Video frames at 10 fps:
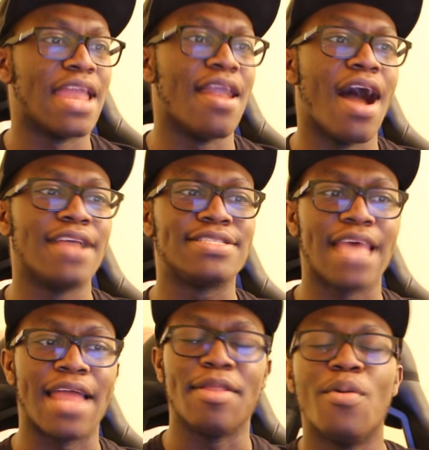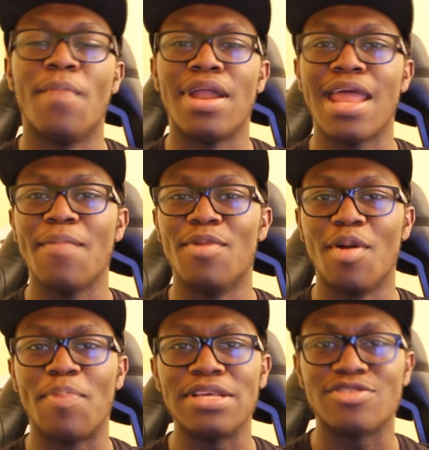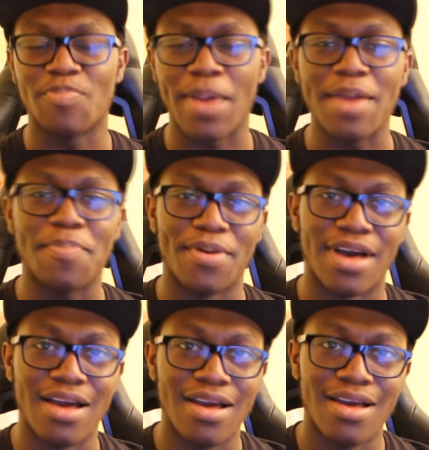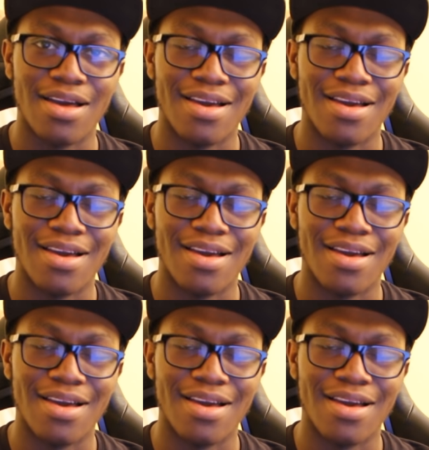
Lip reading: Then I said, put my name on a piece of paper.